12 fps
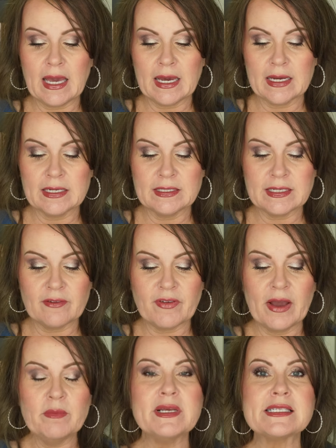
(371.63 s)
And if
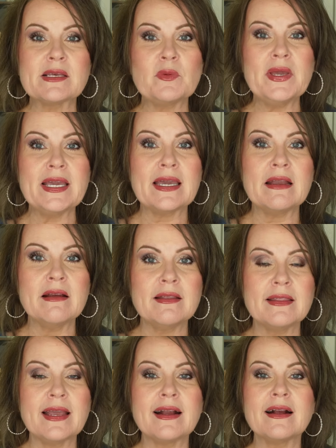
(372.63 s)
I miss a week here
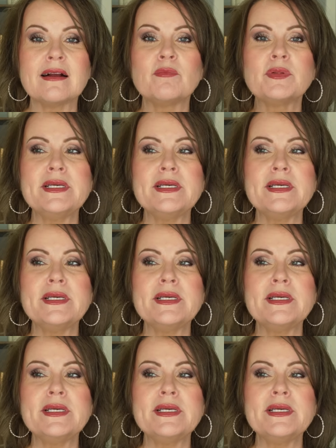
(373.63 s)
and there,